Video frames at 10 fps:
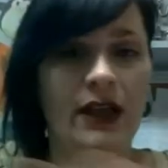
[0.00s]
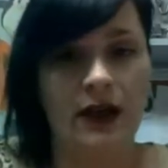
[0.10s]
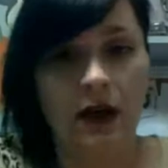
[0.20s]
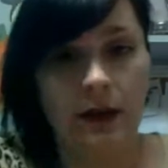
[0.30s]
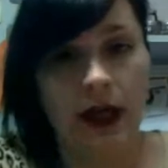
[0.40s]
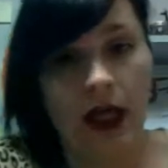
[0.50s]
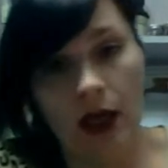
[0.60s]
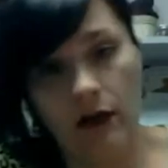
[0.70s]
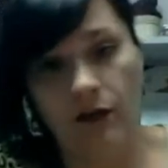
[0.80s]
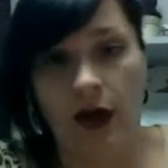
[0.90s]
and
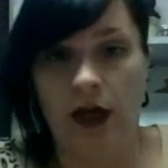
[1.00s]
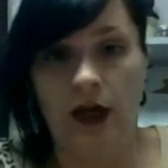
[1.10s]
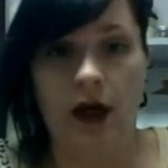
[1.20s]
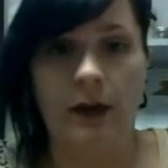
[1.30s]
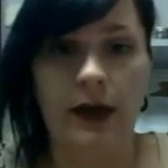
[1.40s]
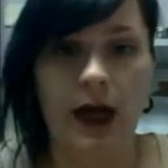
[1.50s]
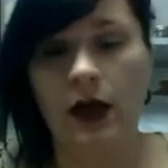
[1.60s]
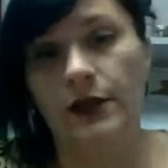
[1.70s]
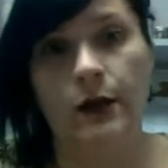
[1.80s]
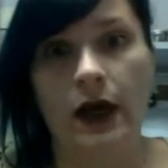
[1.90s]
cupcake, Franken Cupcake,
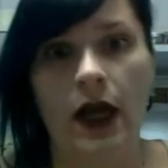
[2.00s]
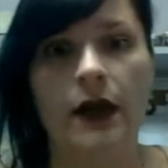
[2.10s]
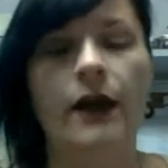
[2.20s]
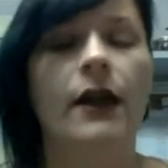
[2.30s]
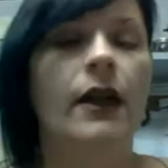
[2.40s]
because why not?